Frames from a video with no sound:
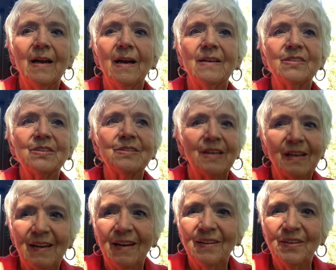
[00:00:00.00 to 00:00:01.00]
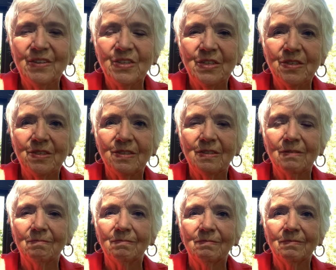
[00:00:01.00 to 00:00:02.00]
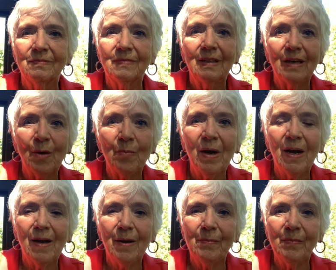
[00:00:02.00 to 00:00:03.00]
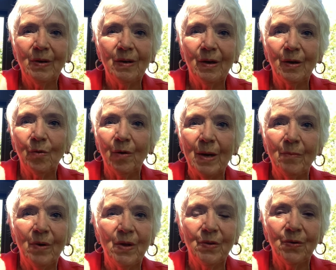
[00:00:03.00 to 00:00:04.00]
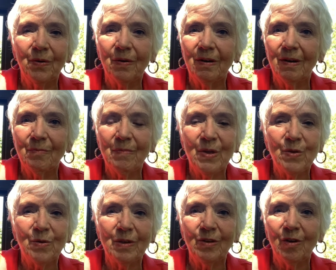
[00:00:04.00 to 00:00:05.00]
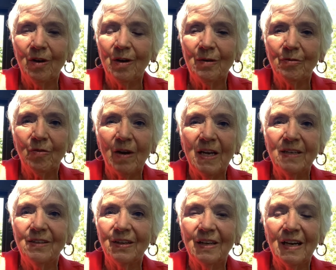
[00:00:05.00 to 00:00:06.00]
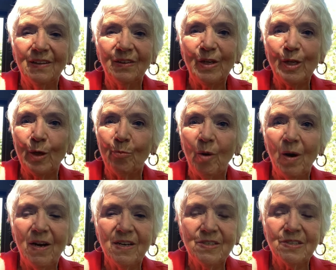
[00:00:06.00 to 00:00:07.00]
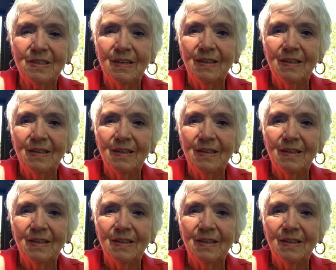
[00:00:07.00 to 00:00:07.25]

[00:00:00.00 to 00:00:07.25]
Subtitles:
As a psychologist, a mom, a grandmother, a mother-in-law, a friend, a colleague, a boss,